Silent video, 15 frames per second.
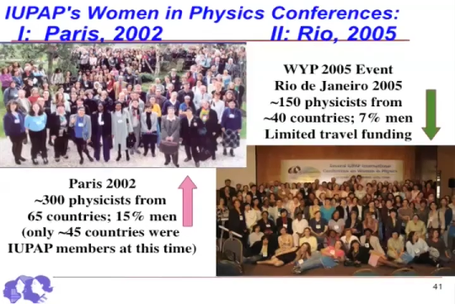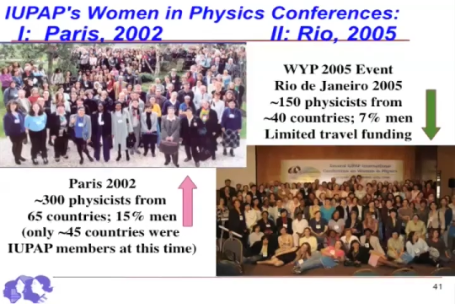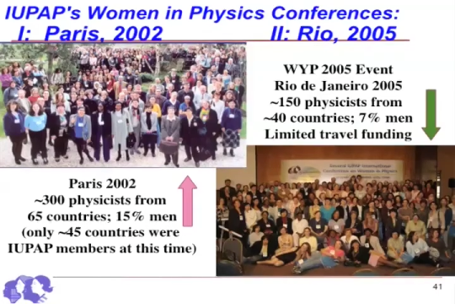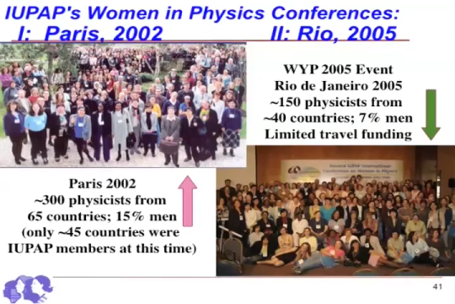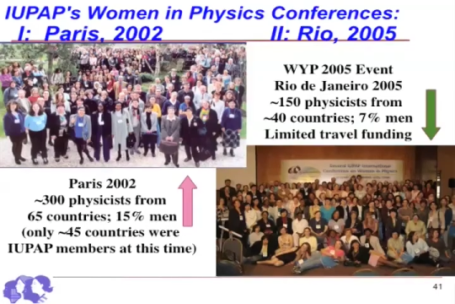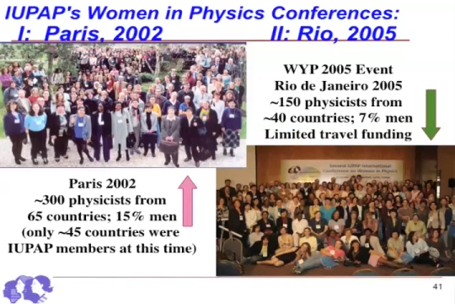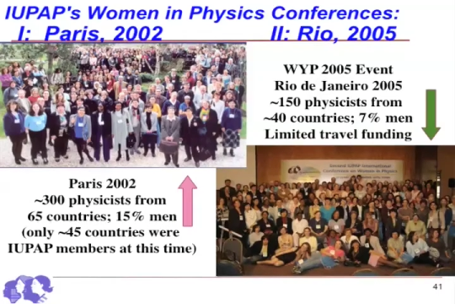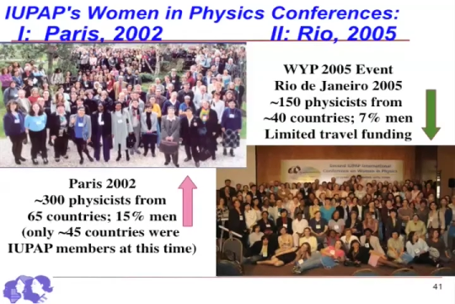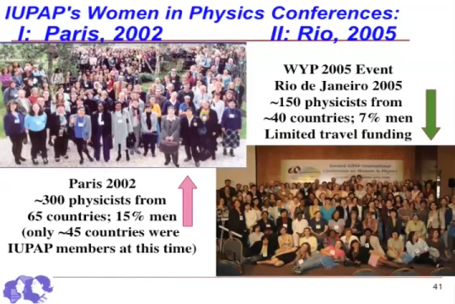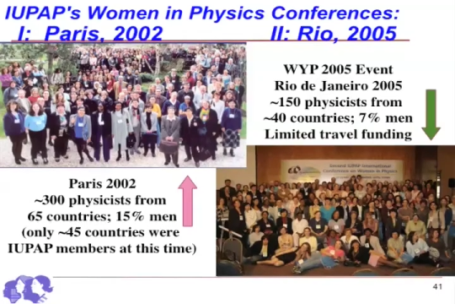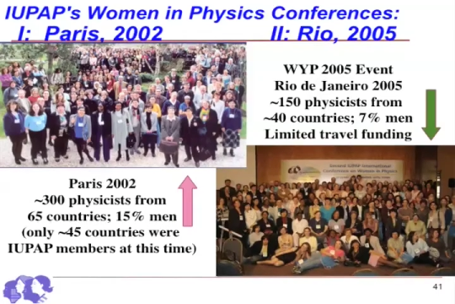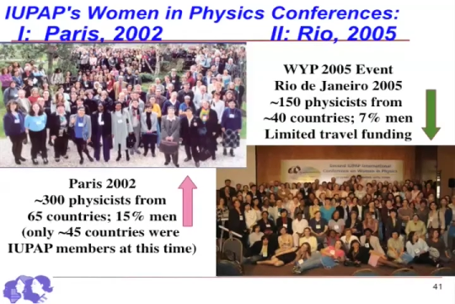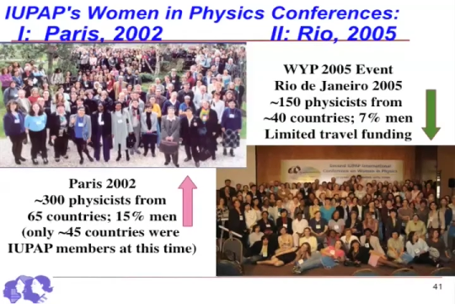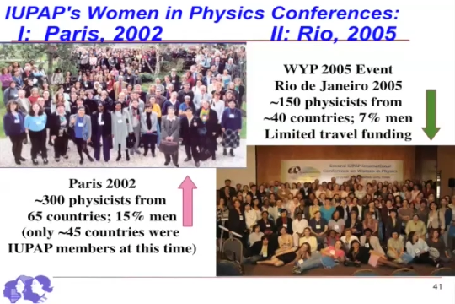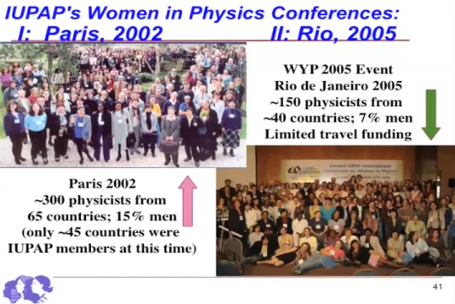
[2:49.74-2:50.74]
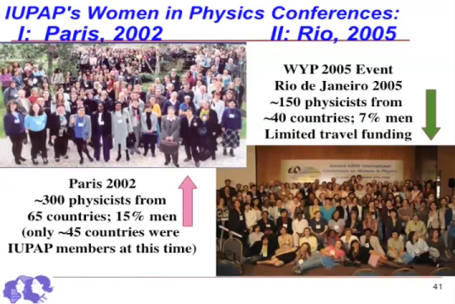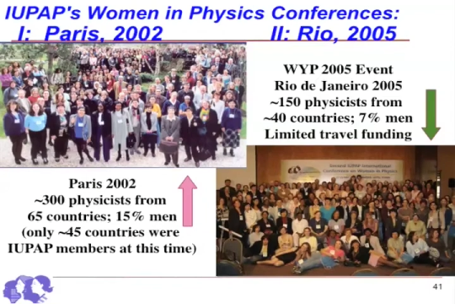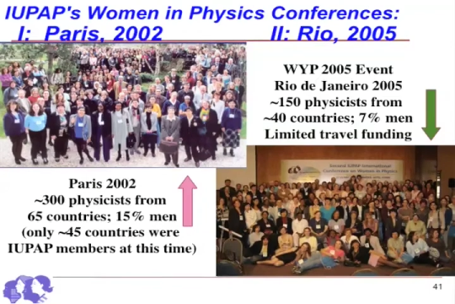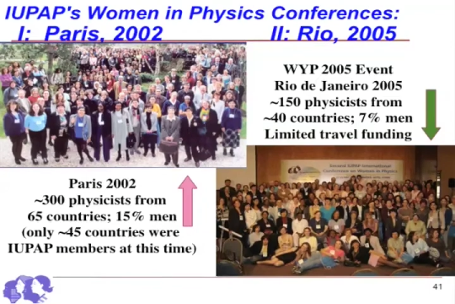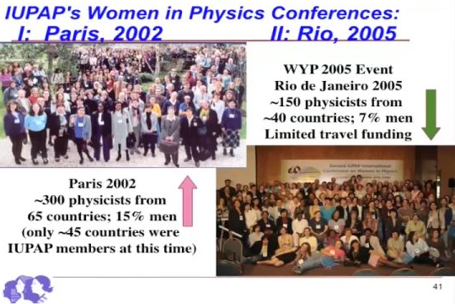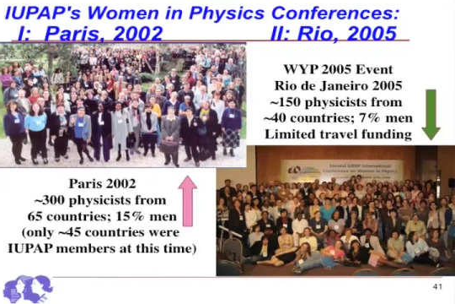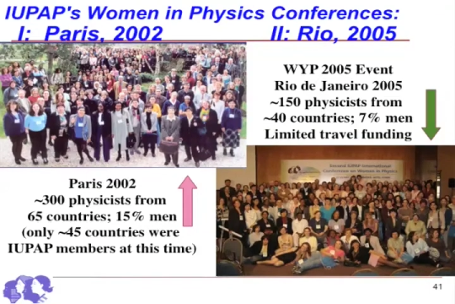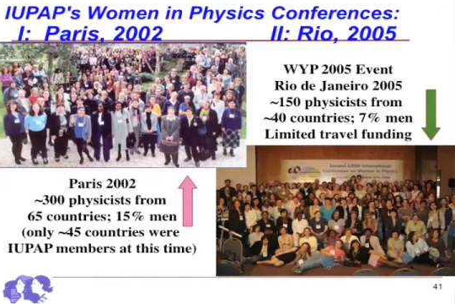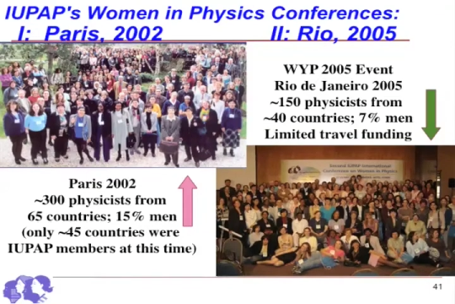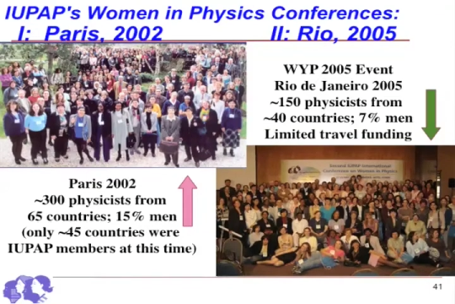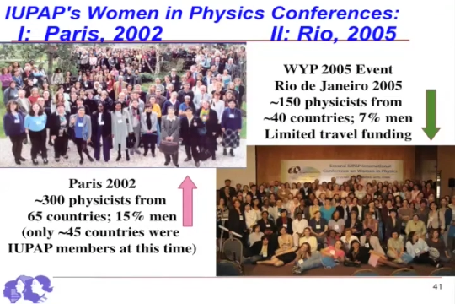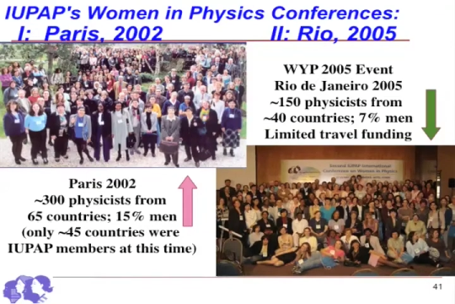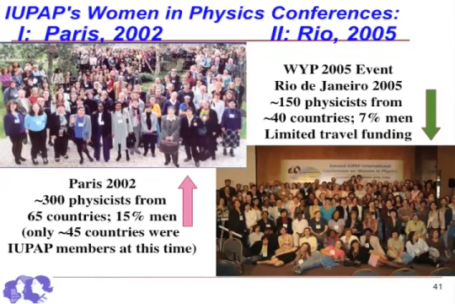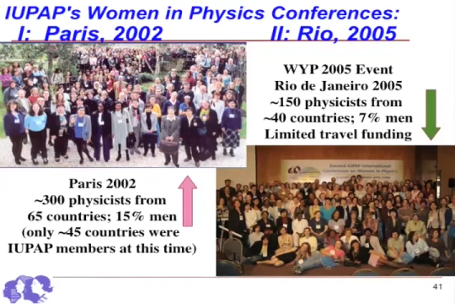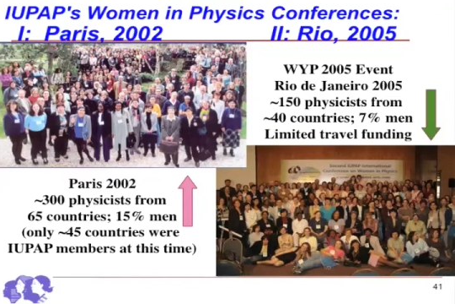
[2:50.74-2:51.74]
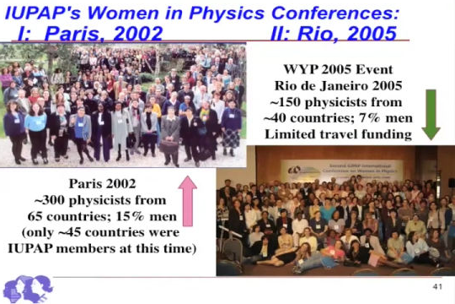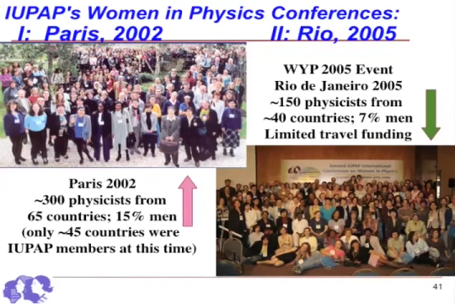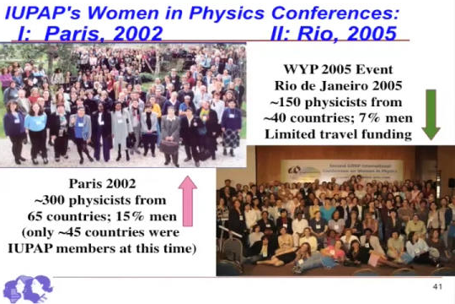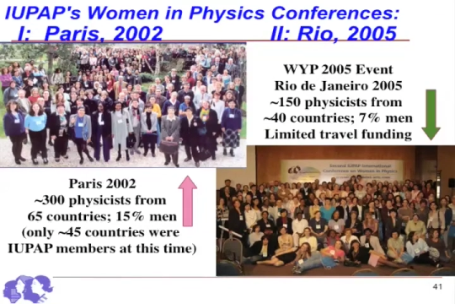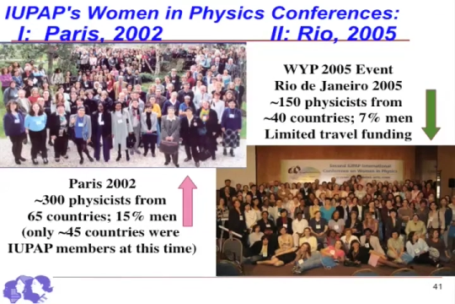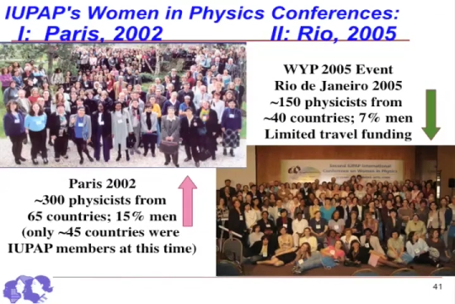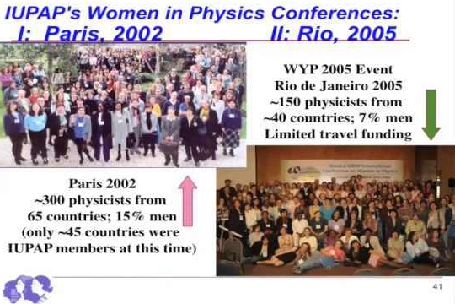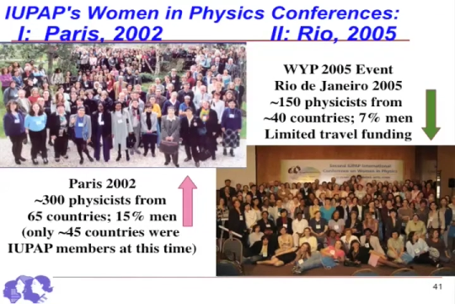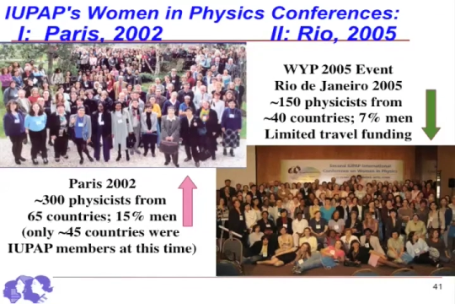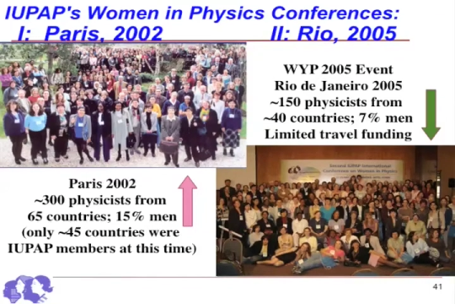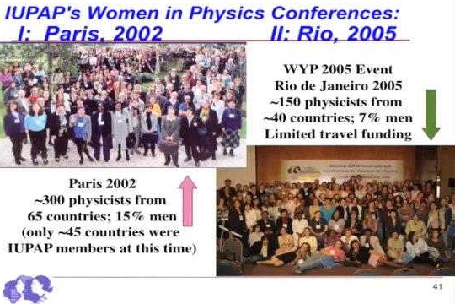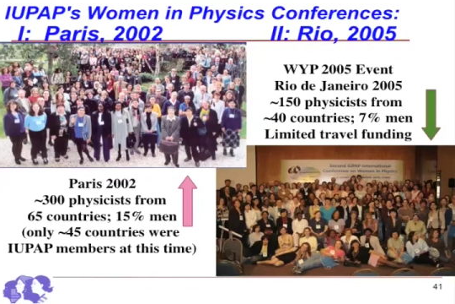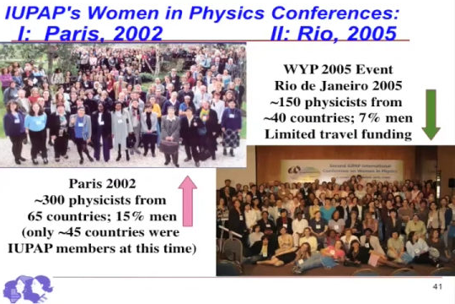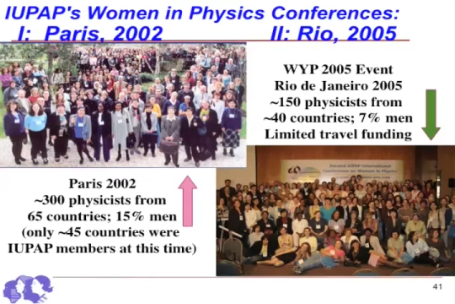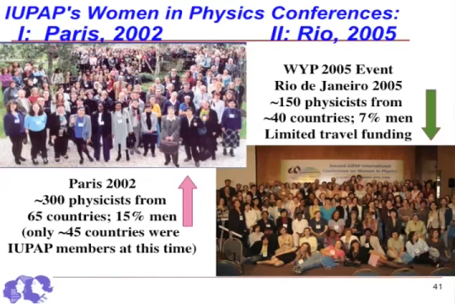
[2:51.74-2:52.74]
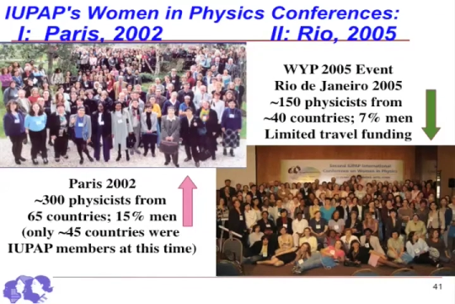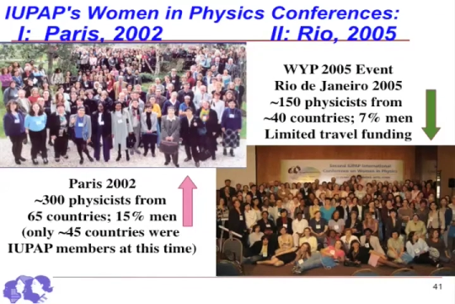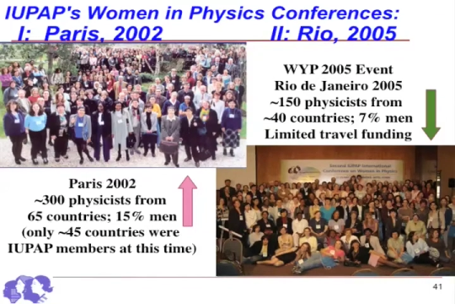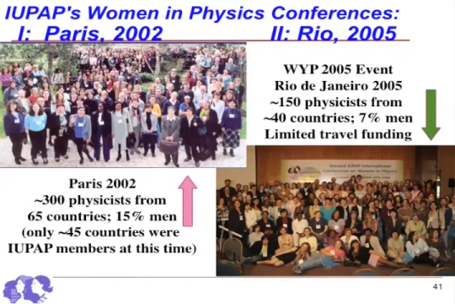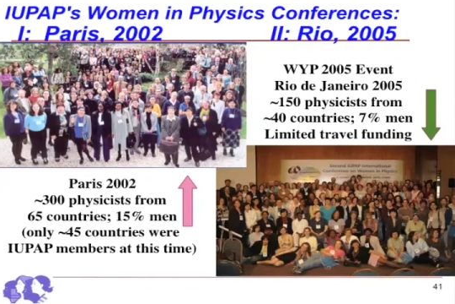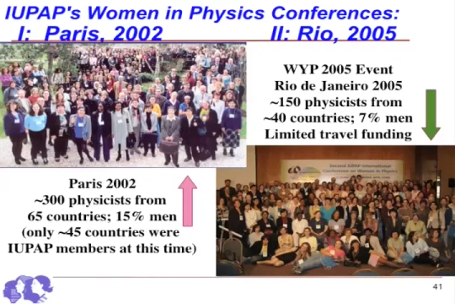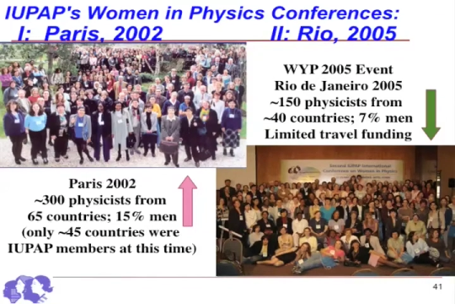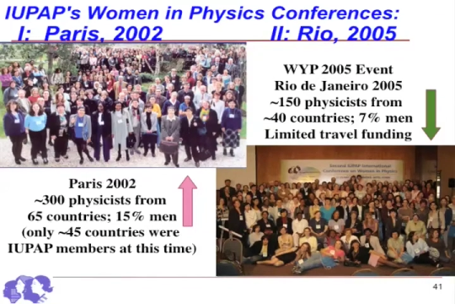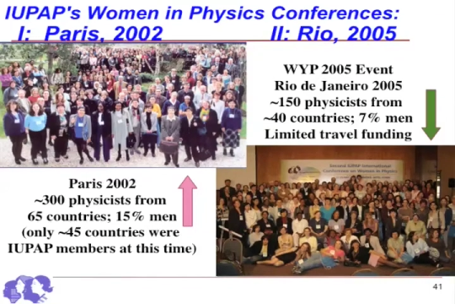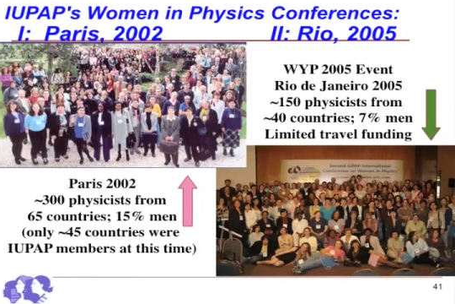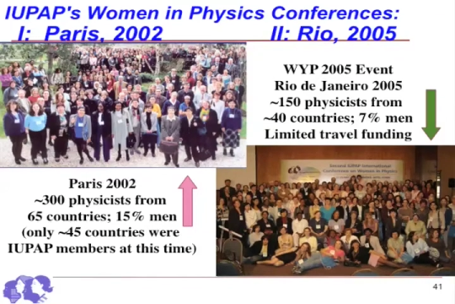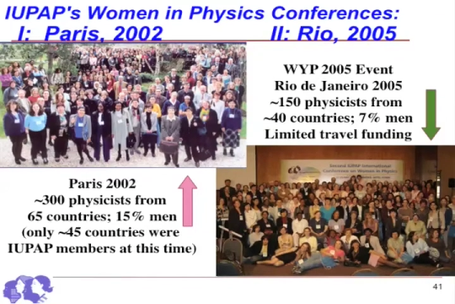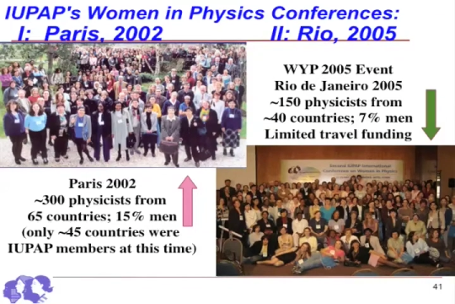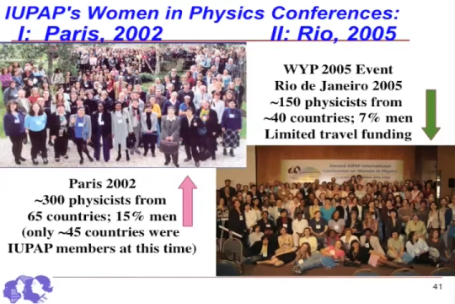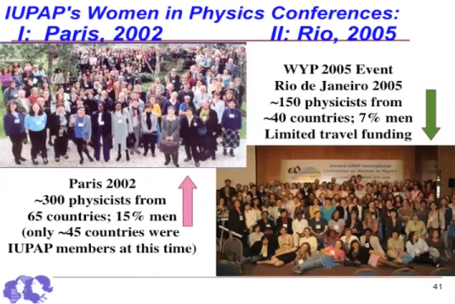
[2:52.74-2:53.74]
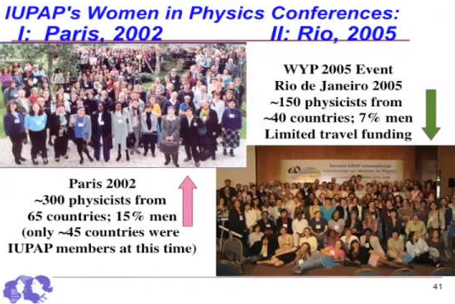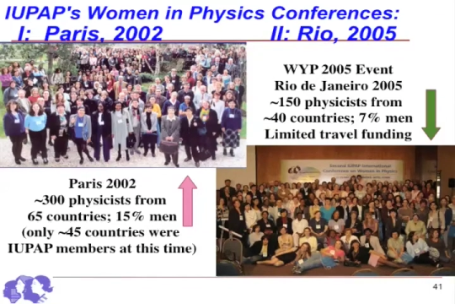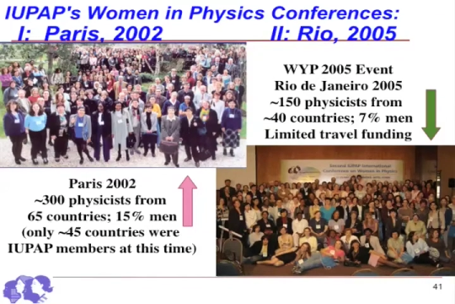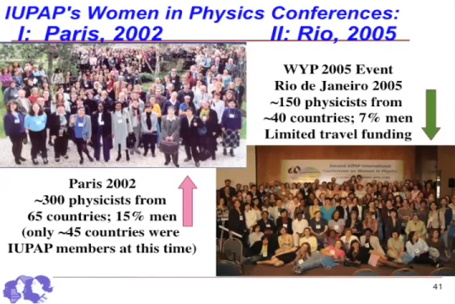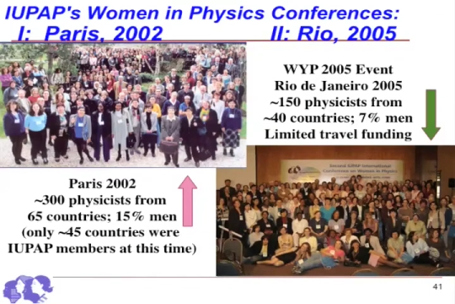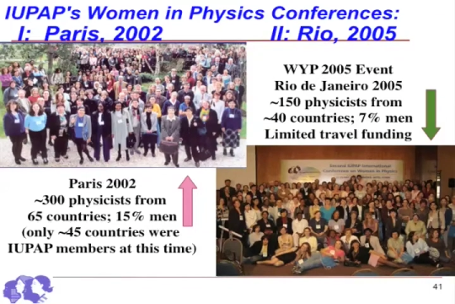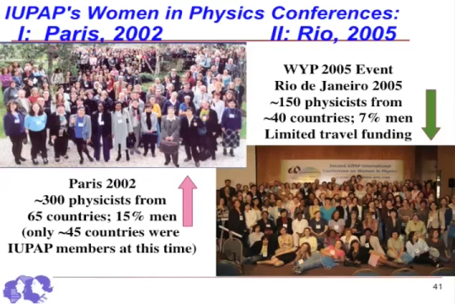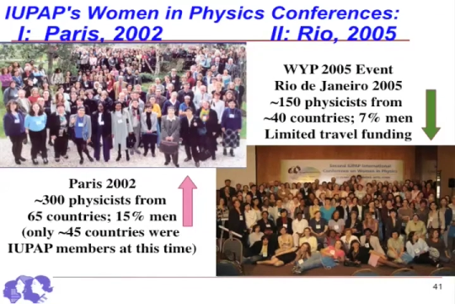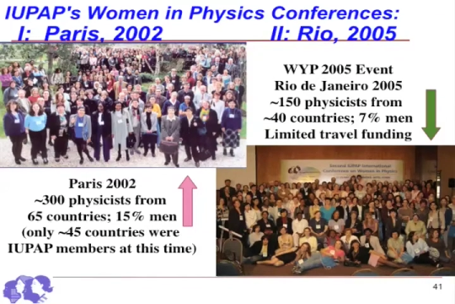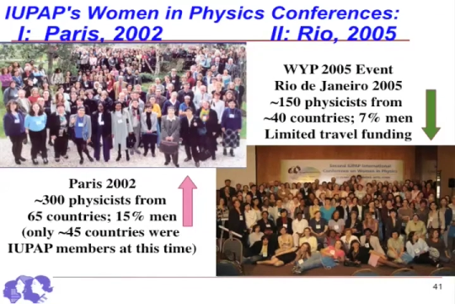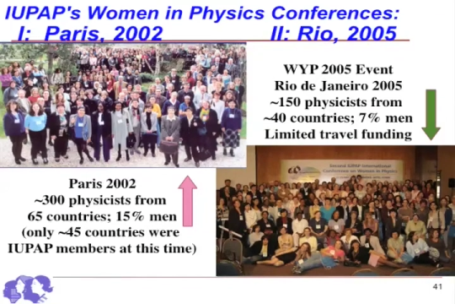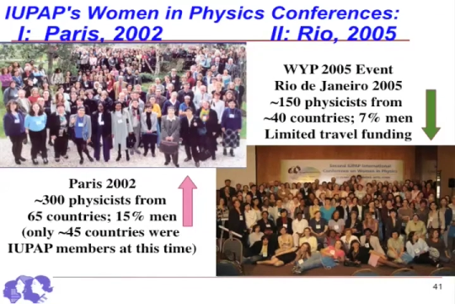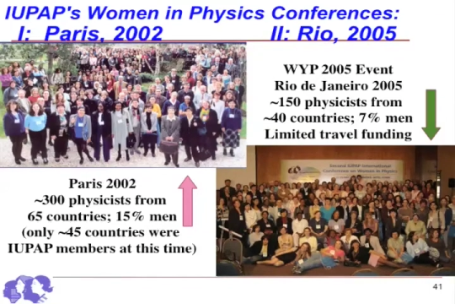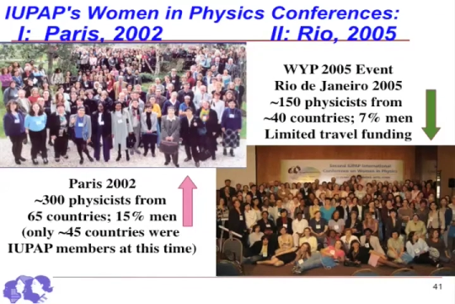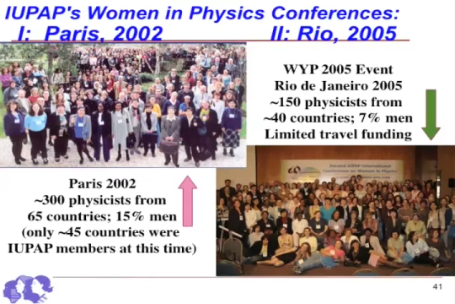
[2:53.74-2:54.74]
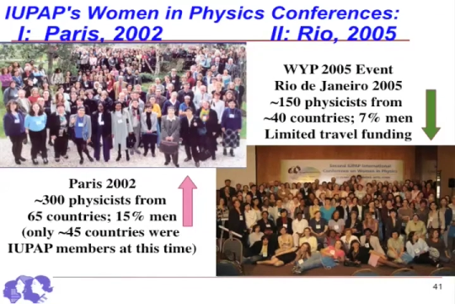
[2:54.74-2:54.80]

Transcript: Nobody's mouth can be seen.